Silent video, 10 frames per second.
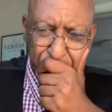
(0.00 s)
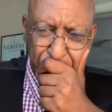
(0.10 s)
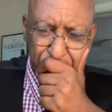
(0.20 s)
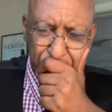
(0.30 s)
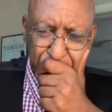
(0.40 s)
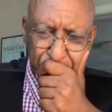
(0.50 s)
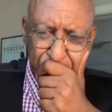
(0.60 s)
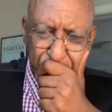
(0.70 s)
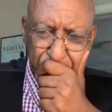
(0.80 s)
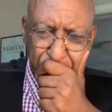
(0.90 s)

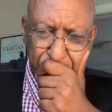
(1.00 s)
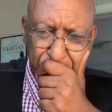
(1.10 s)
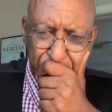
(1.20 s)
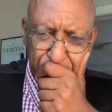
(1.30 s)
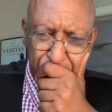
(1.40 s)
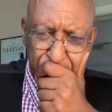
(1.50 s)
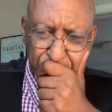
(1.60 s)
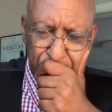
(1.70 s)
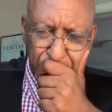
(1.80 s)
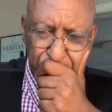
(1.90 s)

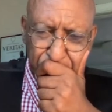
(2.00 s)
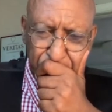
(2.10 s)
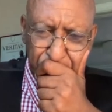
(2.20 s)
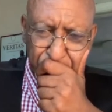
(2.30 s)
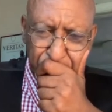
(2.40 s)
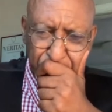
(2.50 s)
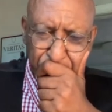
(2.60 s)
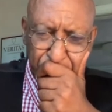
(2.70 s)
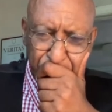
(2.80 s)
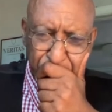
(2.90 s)

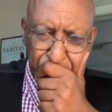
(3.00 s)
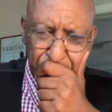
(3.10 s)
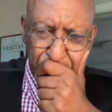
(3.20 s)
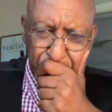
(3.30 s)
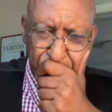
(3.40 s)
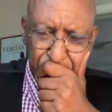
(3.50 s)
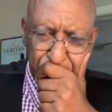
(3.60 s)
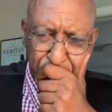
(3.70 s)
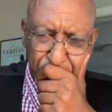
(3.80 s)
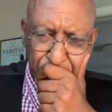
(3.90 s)

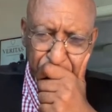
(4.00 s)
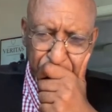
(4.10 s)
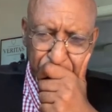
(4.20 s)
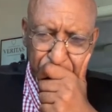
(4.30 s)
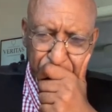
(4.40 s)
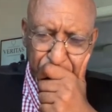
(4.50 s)
This person isn't speaking.